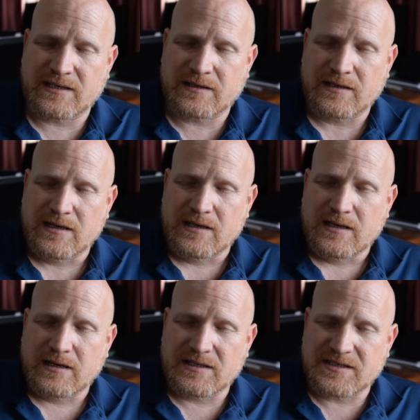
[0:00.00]

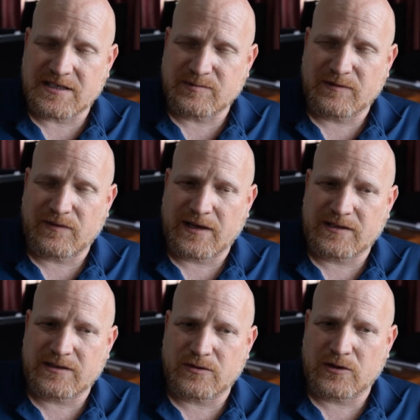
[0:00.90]
an assessment
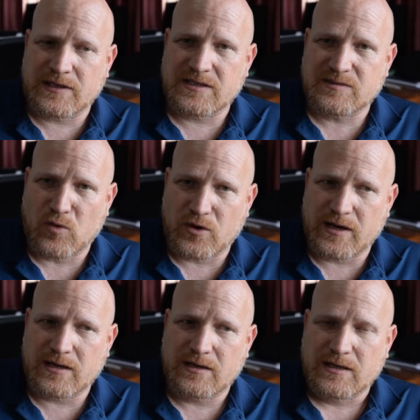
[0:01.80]
flight early this
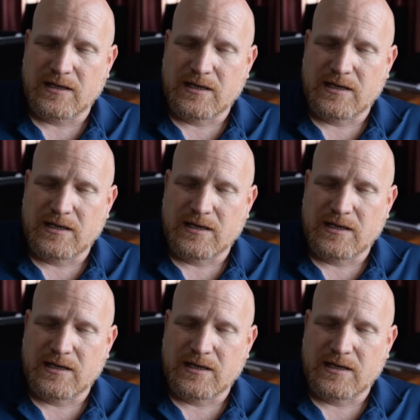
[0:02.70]
morning